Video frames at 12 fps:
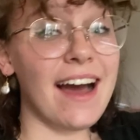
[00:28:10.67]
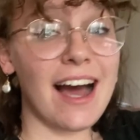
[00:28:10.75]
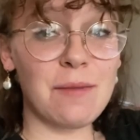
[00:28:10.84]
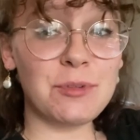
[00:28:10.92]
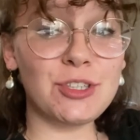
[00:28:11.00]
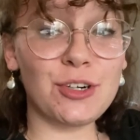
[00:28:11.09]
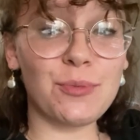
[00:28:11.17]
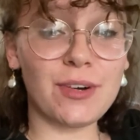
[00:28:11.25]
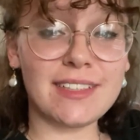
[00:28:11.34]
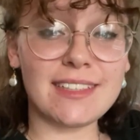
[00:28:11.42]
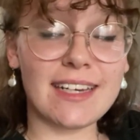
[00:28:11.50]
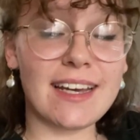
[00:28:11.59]
I'm sure
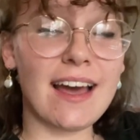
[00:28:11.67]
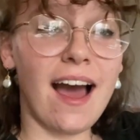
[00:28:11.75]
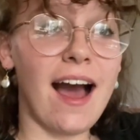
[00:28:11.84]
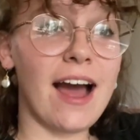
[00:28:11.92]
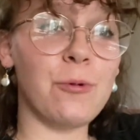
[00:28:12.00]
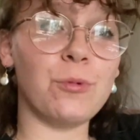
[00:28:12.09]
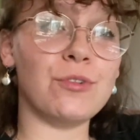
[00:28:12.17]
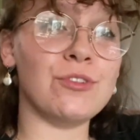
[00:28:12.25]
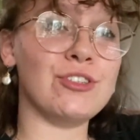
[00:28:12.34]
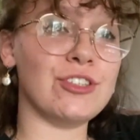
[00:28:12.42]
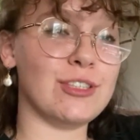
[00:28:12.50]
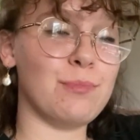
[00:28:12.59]
one day I will
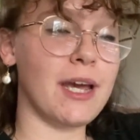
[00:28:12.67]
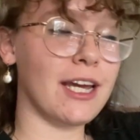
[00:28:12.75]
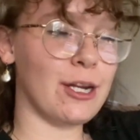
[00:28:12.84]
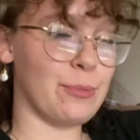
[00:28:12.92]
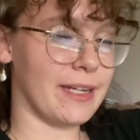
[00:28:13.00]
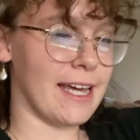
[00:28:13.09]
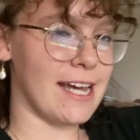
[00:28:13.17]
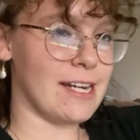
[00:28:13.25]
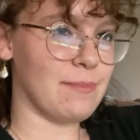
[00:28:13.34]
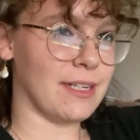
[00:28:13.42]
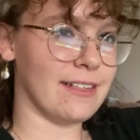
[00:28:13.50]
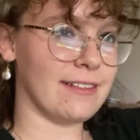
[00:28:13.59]
just pick it up again
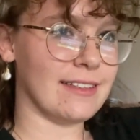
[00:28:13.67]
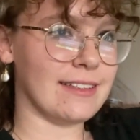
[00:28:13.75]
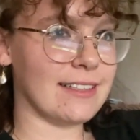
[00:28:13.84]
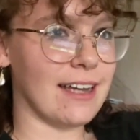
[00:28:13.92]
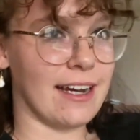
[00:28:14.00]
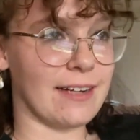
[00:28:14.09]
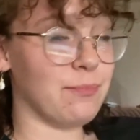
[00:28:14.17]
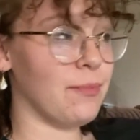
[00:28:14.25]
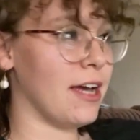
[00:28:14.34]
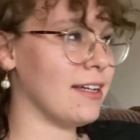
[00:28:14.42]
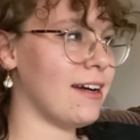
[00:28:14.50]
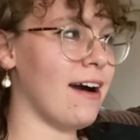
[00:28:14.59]
because I
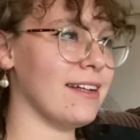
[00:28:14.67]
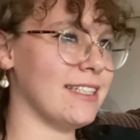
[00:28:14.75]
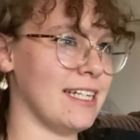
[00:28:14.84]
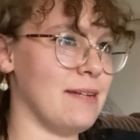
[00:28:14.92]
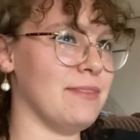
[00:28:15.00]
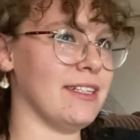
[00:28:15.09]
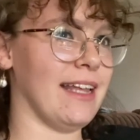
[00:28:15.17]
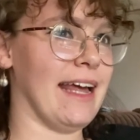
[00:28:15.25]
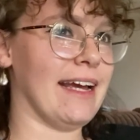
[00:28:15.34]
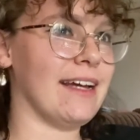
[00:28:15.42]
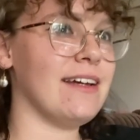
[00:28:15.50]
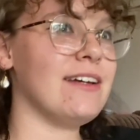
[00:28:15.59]
can't seem to
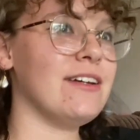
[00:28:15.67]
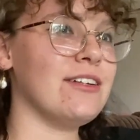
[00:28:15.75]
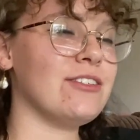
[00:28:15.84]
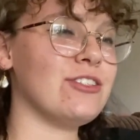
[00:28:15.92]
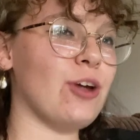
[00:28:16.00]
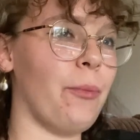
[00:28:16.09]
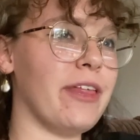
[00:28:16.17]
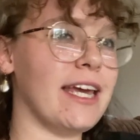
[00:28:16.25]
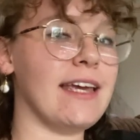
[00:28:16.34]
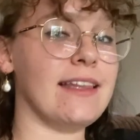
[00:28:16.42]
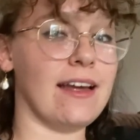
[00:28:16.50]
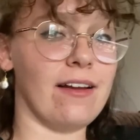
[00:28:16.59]
like stop
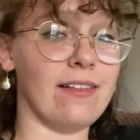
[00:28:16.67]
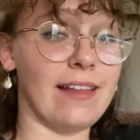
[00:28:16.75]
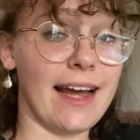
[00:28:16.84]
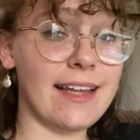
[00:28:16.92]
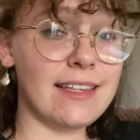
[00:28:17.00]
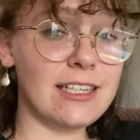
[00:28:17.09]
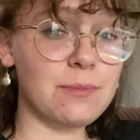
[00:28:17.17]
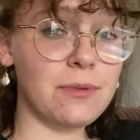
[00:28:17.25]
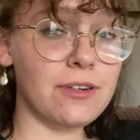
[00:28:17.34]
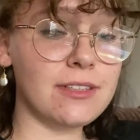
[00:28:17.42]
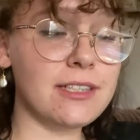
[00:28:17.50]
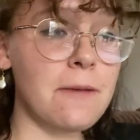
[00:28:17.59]
thinking that I'll like these
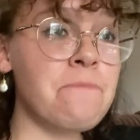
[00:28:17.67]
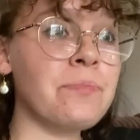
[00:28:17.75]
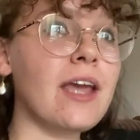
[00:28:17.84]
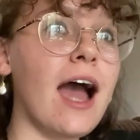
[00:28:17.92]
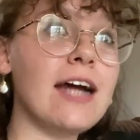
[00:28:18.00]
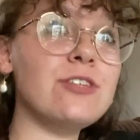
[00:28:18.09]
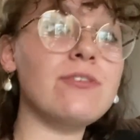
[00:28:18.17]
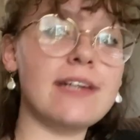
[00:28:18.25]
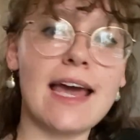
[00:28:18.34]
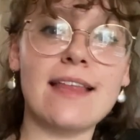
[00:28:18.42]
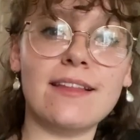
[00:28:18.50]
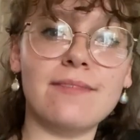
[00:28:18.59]
books. I don't
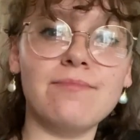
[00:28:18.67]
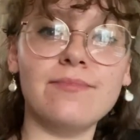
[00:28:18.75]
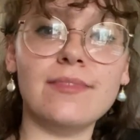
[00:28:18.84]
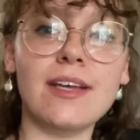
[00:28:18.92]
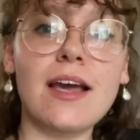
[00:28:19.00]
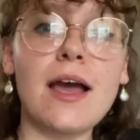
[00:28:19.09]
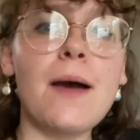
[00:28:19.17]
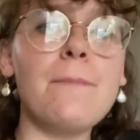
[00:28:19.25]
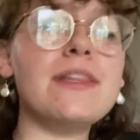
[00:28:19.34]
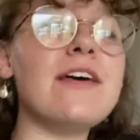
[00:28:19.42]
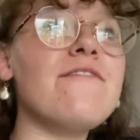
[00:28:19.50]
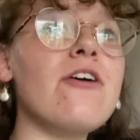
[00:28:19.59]
hate them,
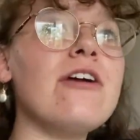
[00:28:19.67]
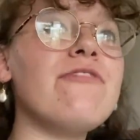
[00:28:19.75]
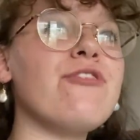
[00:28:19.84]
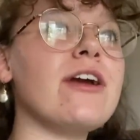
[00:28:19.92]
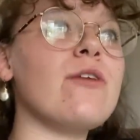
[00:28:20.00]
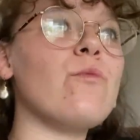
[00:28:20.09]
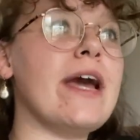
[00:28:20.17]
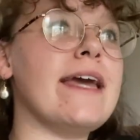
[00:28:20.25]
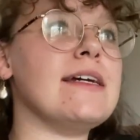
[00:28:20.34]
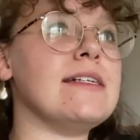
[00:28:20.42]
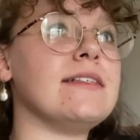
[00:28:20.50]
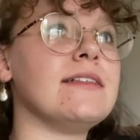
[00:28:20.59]
but they're very friggin'
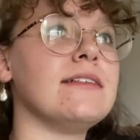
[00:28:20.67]
weird.